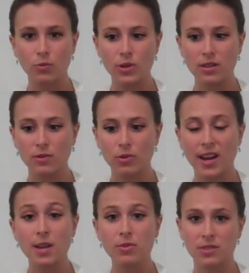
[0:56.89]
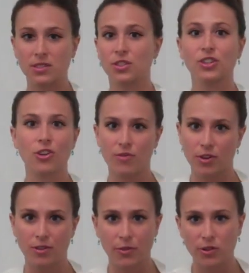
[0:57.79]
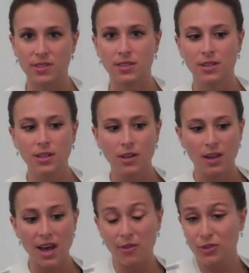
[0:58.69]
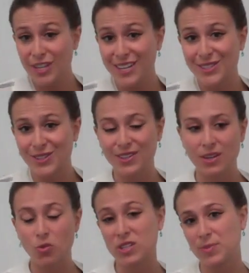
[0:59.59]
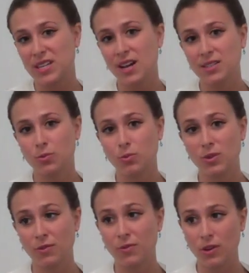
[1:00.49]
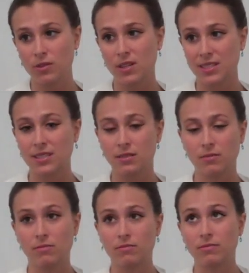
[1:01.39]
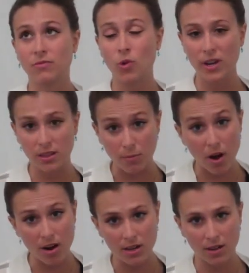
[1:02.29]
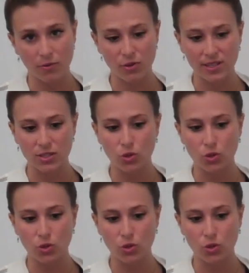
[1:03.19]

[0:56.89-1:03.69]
we were able to secure our very first advertiser was because we filled this void in the market for this